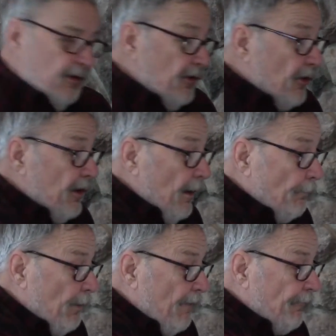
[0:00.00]
You're in a
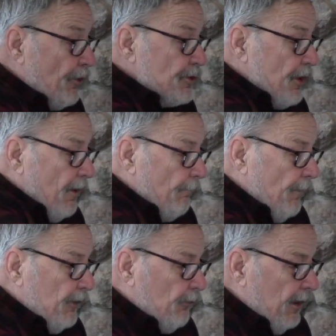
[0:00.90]
buffer zone
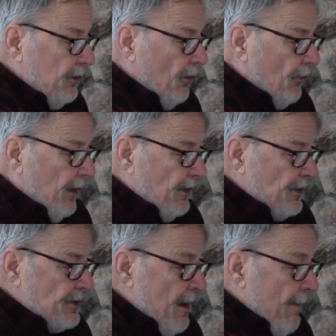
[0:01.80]
between doe ranges.